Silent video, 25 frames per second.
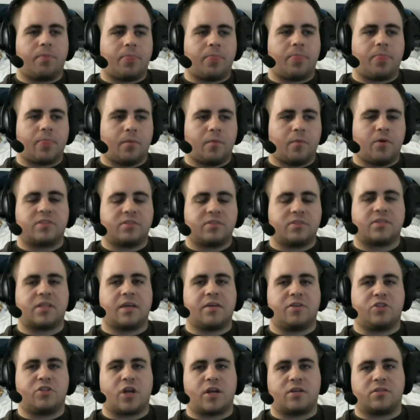once they
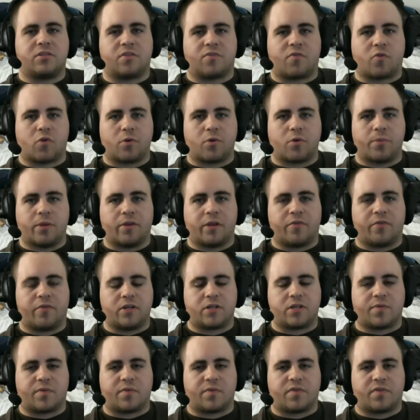changed the formula to finish
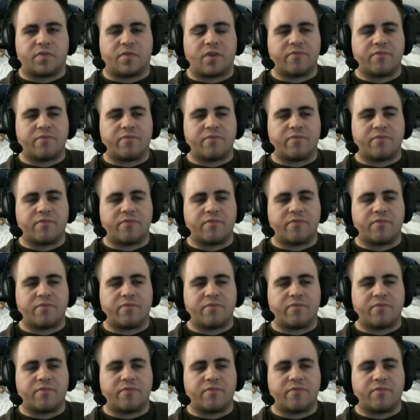up at 5,